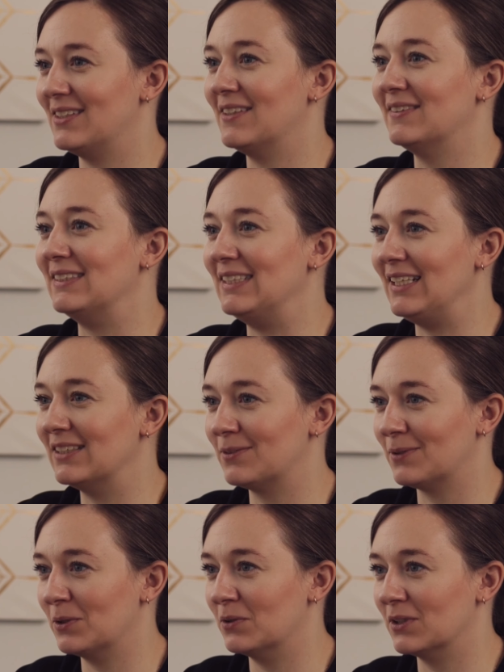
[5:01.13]
until the deed is
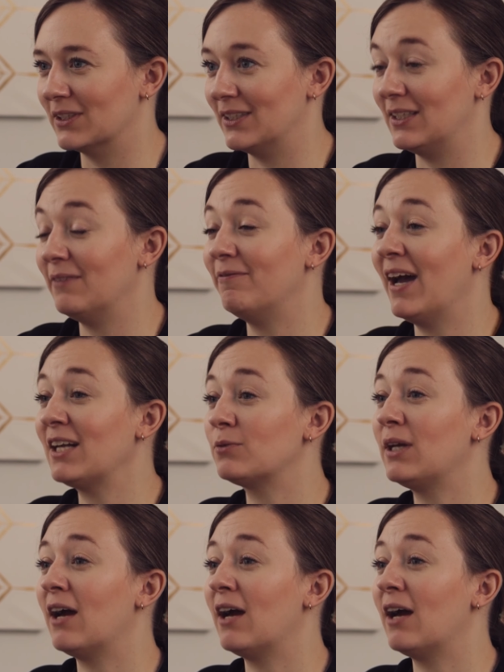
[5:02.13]
recorded. And in fact, we